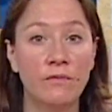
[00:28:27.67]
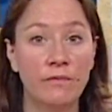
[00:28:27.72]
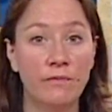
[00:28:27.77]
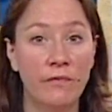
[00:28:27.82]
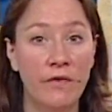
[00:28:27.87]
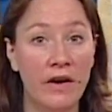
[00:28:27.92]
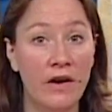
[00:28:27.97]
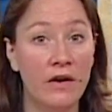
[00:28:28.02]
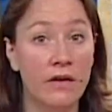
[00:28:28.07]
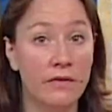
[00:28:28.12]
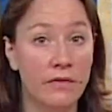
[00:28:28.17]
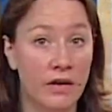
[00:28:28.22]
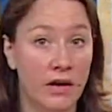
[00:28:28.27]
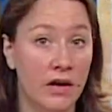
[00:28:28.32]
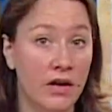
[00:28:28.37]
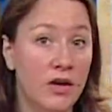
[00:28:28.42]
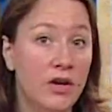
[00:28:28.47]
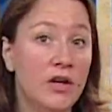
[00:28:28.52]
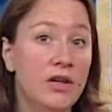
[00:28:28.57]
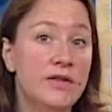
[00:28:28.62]
very, very
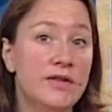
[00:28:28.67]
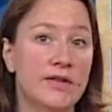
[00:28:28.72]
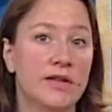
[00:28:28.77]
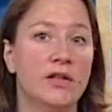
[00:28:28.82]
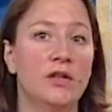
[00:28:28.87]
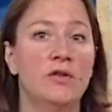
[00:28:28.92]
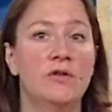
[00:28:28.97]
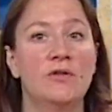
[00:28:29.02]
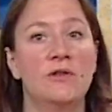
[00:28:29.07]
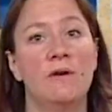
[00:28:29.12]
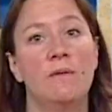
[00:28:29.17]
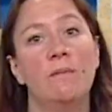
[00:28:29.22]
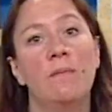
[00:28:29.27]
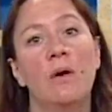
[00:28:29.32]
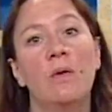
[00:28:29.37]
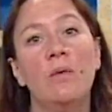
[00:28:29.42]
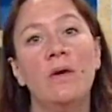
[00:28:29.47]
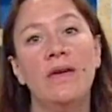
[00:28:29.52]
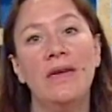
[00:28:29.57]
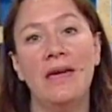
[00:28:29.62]
good solution,
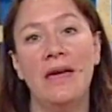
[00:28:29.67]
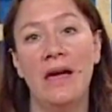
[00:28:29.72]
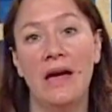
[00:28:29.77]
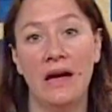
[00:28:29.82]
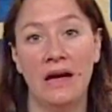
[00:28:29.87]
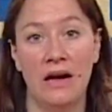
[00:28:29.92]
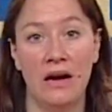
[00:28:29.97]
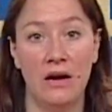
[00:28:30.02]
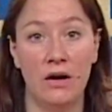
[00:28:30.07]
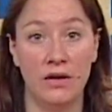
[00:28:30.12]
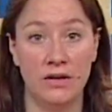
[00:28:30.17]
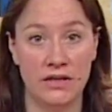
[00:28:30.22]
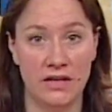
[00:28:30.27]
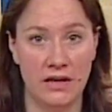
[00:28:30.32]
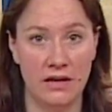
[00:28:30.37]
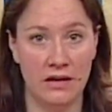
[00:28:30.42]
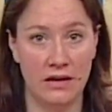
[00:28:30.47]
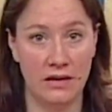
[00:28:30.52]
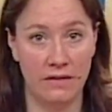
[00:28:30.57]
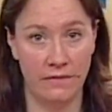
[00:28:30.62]
but we can't
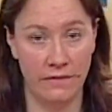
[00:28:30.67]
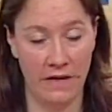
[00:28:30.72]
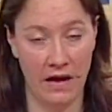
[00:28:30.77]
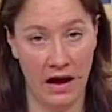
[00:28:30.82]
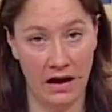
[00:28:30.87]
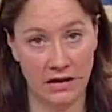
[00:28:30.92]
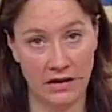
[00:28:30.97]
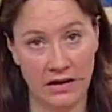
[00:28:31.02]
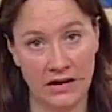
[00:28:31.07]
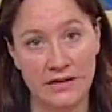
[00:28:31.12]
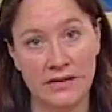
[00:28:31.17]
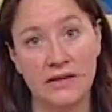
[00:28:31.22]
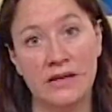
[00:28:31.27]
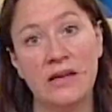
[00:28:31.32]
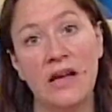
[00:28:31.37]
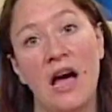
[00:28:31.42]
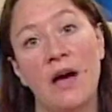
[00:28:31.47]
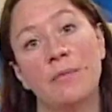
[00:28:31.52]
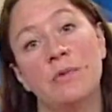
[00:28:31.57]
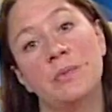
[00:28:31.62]
guarantee that in fact it's
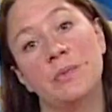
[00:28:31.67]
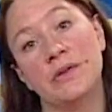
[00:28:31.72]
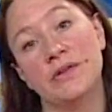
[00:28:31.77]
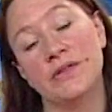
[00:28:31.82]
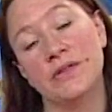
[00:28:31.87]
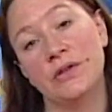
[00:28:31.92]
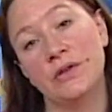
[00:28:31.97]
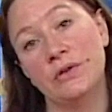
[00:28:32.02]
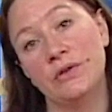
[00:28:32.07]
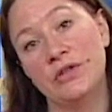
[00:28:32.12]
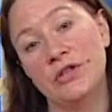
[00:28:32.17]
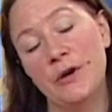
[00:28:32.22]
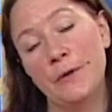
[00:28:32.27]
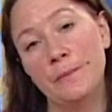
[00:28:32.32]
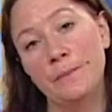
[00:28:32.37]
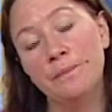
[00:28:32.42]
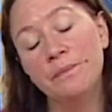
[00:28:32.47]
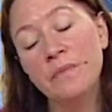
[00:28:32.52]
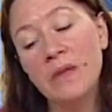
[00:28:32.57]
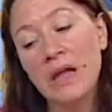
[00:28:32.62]
the optimal
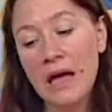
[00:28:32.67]
solution.